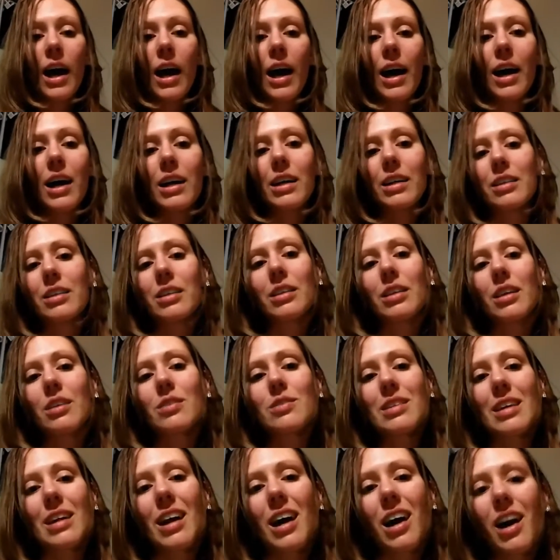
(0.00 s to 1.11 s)
And I was
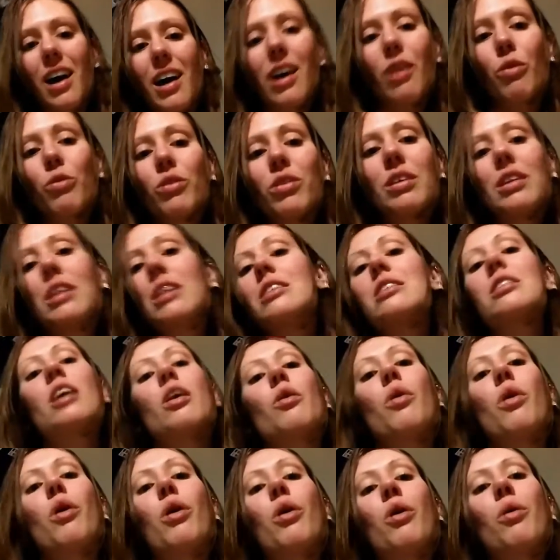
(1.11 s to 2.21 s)
like, I really need to go
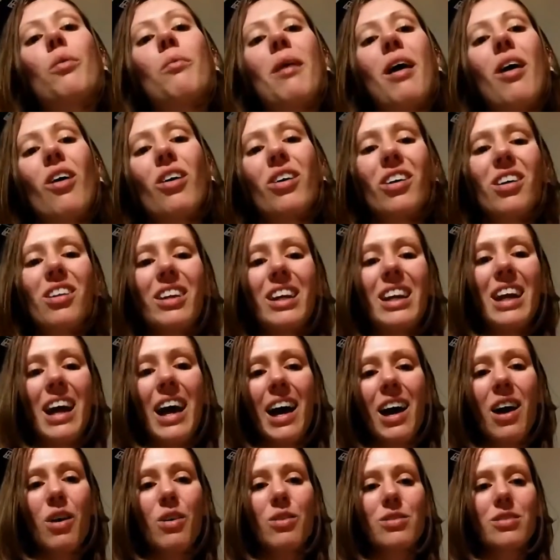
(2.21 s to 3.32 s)
home. I ought to clean
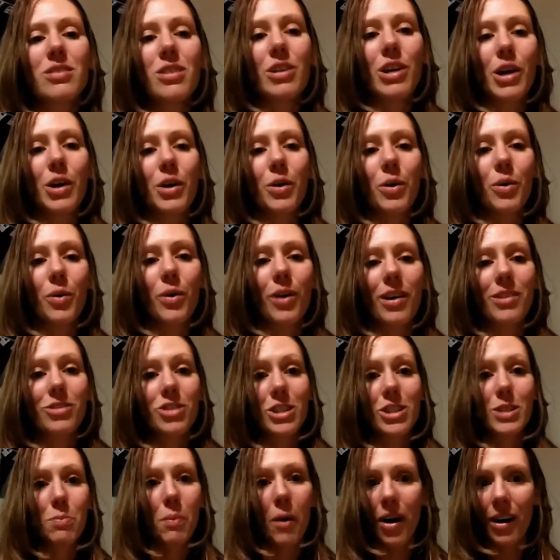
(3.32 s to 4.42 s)
house. I
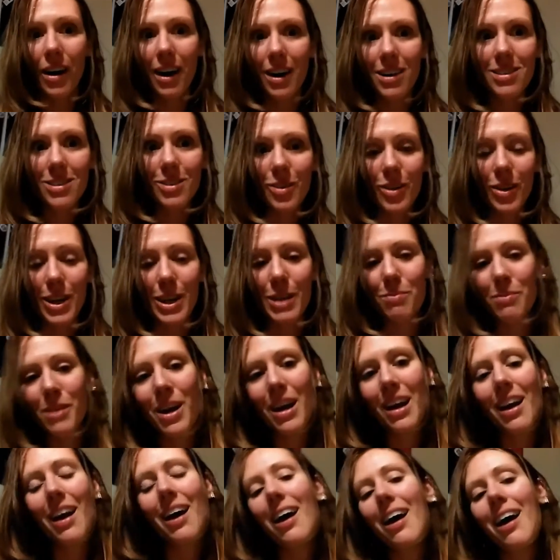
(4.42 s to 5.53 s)
just bought ice cream.
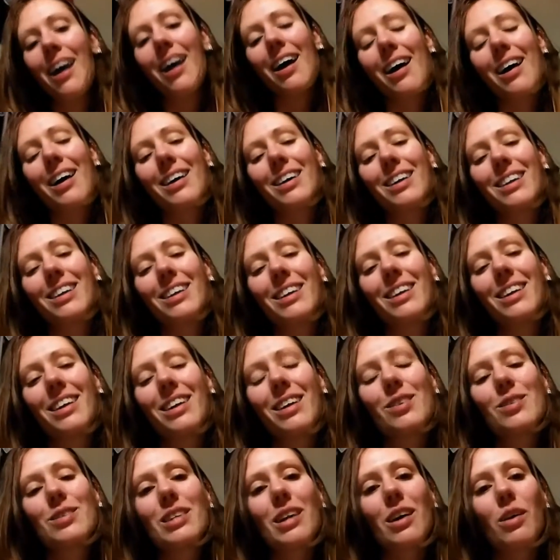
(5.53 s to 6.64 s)
And
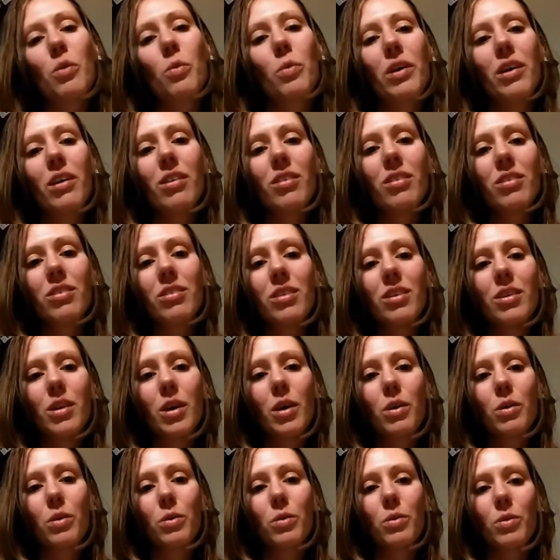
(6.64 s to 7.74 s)
he's like, well,
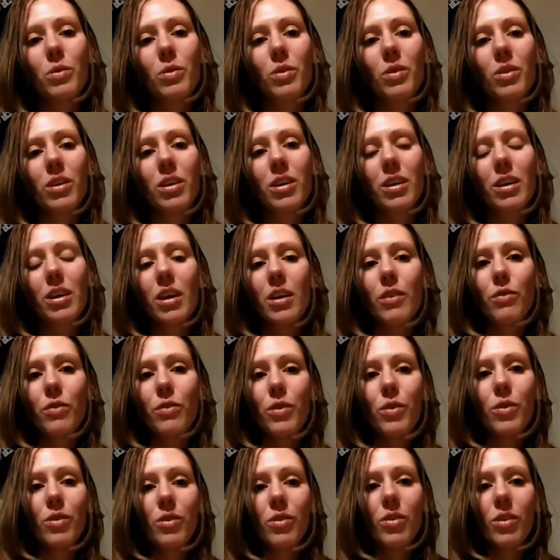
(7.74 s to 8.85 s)
if
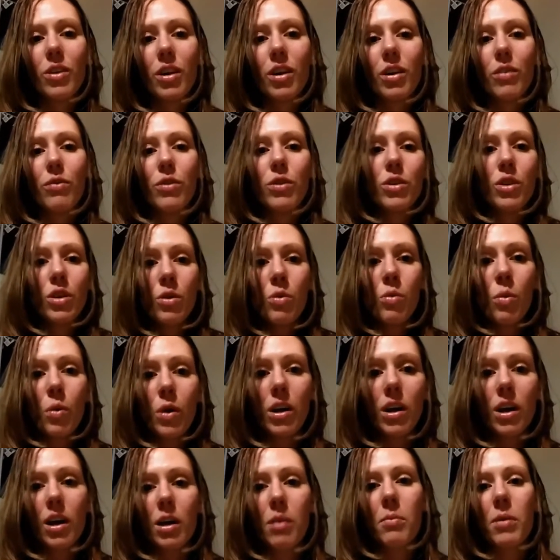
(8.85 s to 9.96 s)
you do want
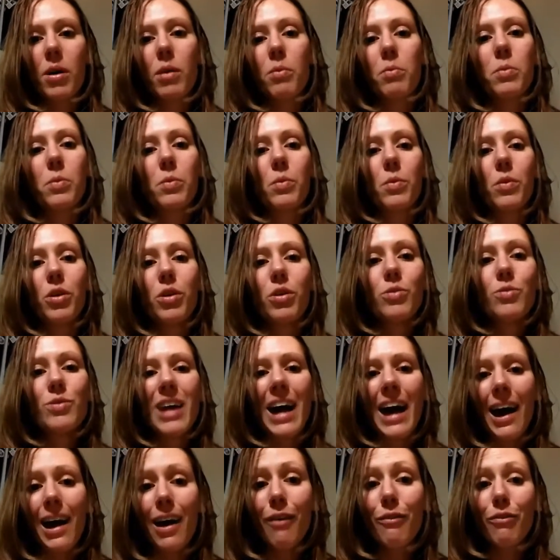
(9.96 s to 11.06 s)
to come up, you'd
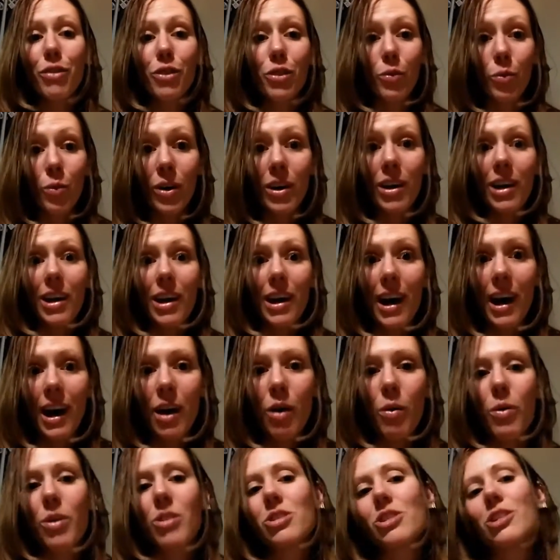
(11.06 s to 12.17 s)
have 3
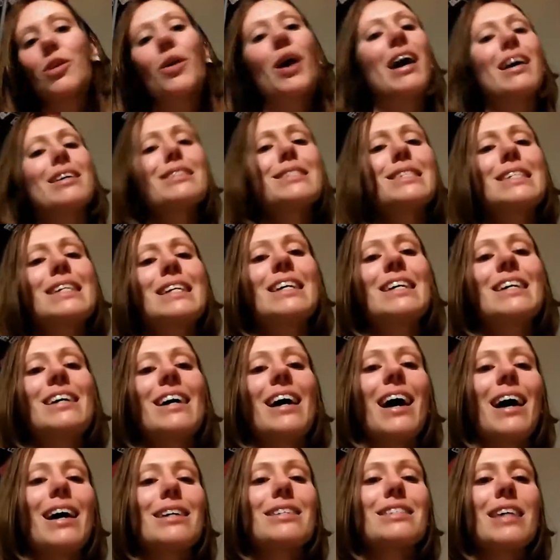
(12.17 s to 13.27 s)
hours. I see it
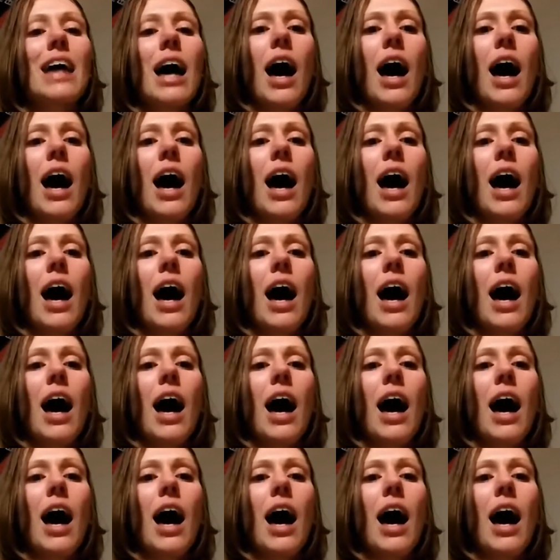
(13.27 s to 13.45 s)
as